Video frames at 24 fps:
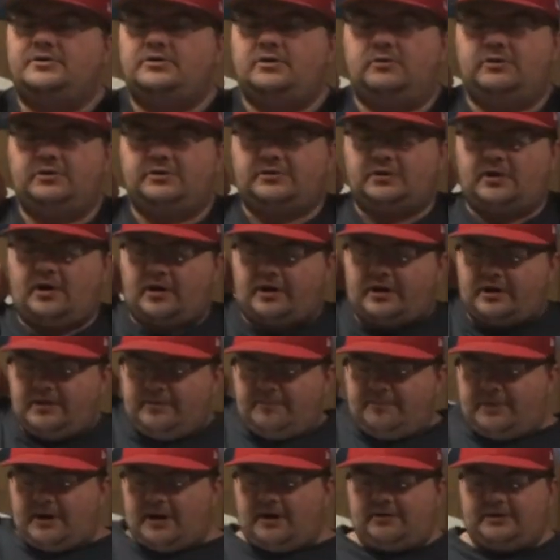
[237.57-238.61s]
So we're talking
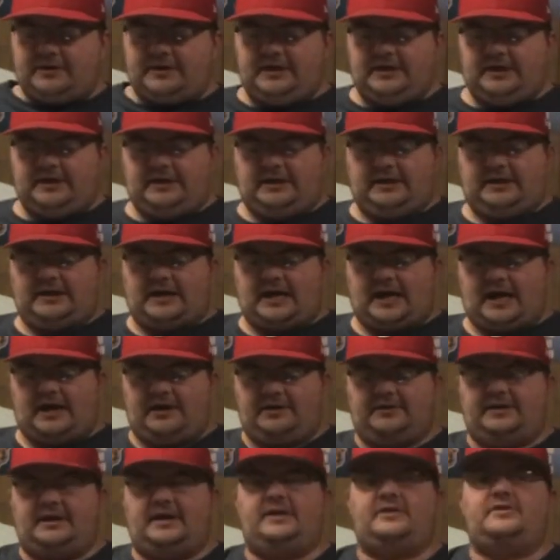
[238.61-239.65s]
about Kenny
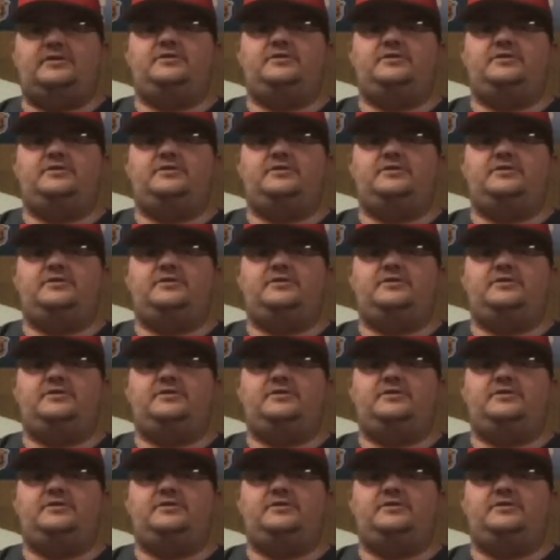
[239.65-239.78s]
Golladay